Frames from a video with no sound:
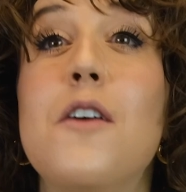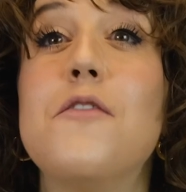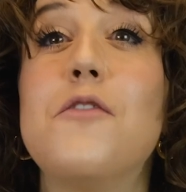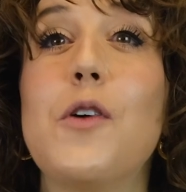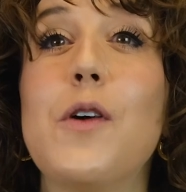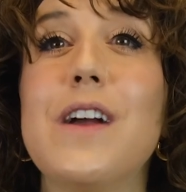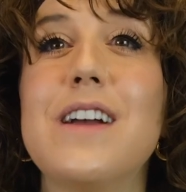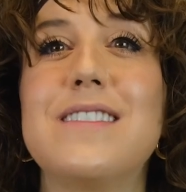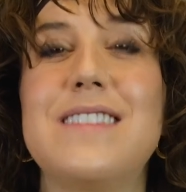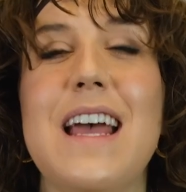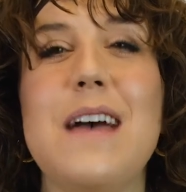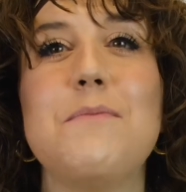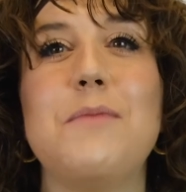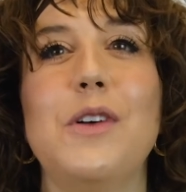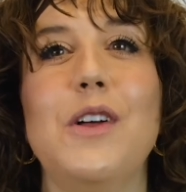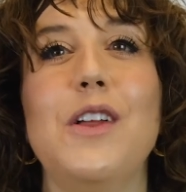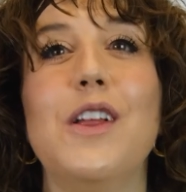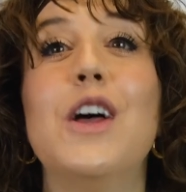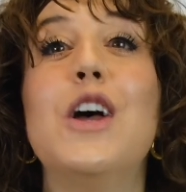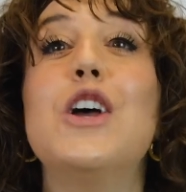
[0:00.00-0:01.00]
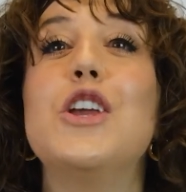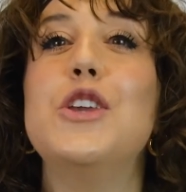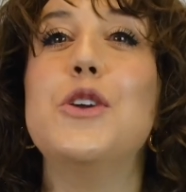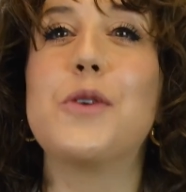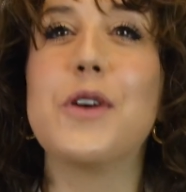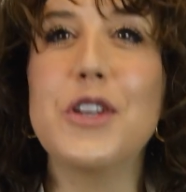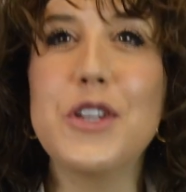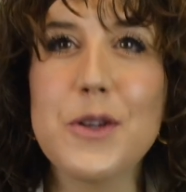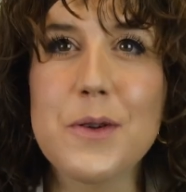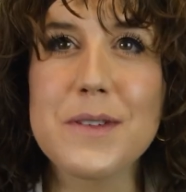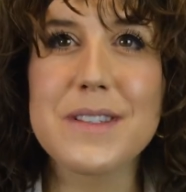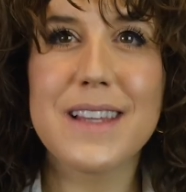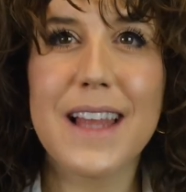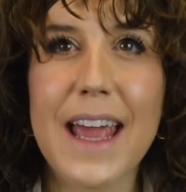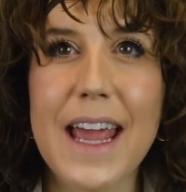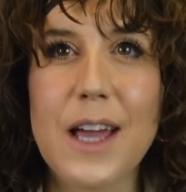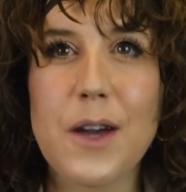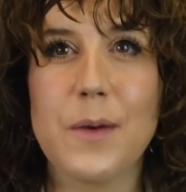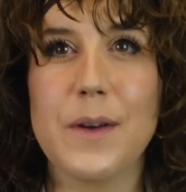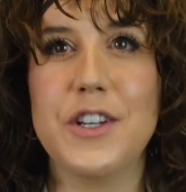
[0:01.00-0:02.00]
For example, you could use
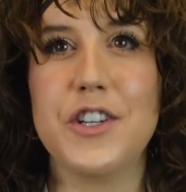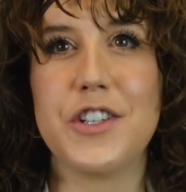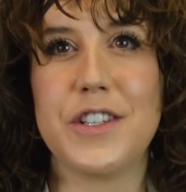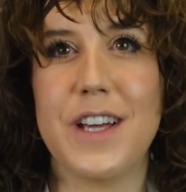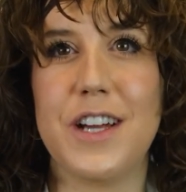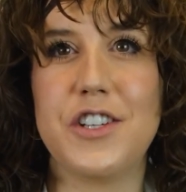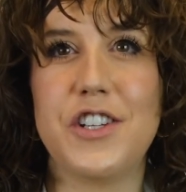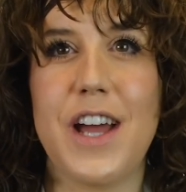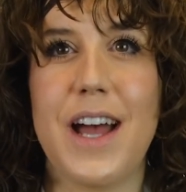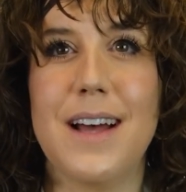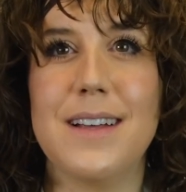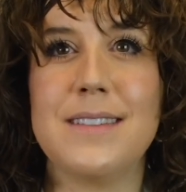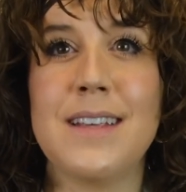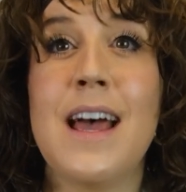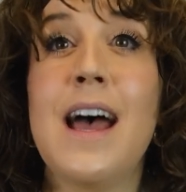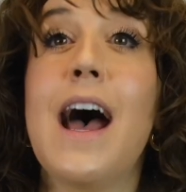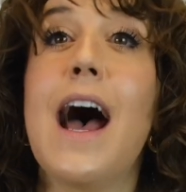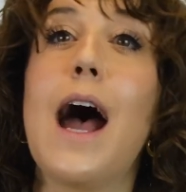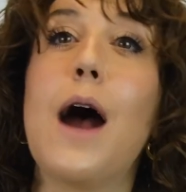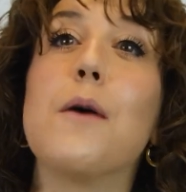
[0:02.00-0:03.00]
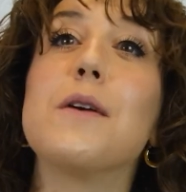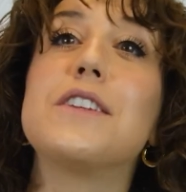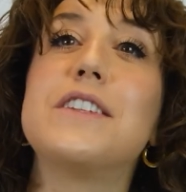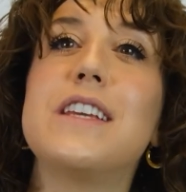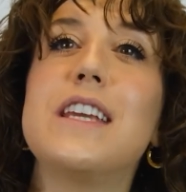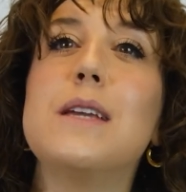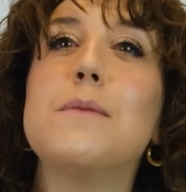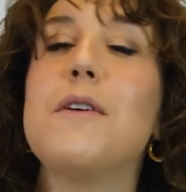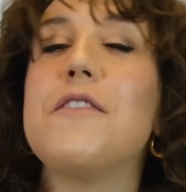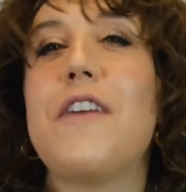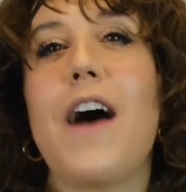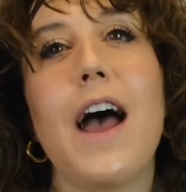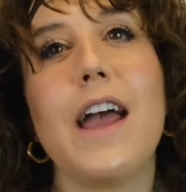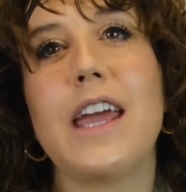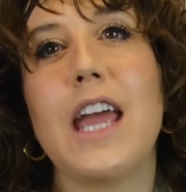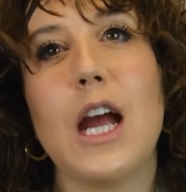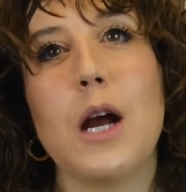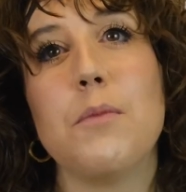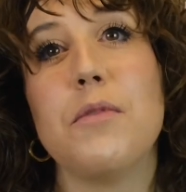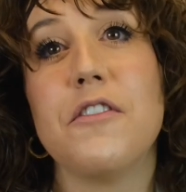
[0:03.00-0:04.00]
language such as, "Our team of eye
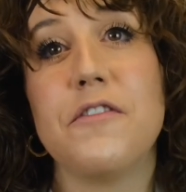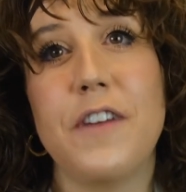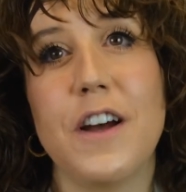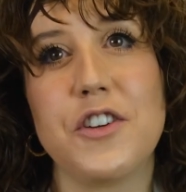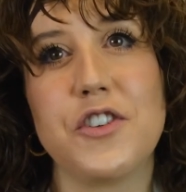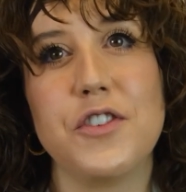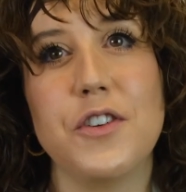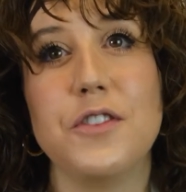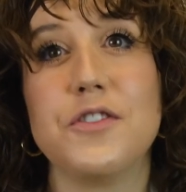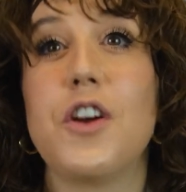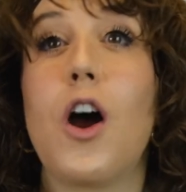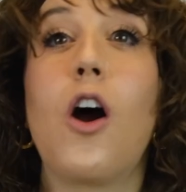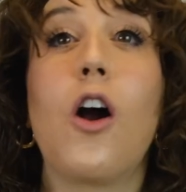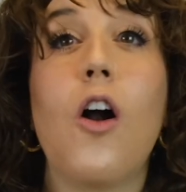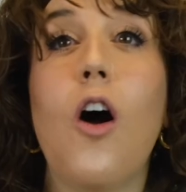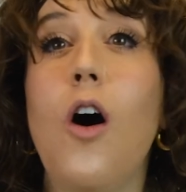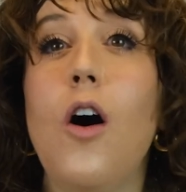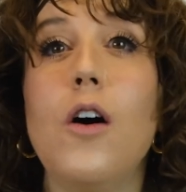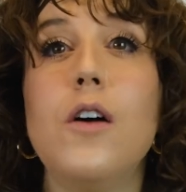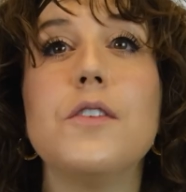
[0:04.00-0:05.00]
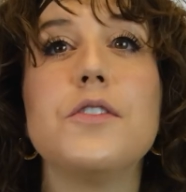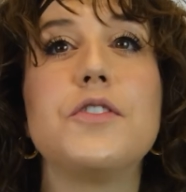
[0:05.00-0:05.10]
care professionals are all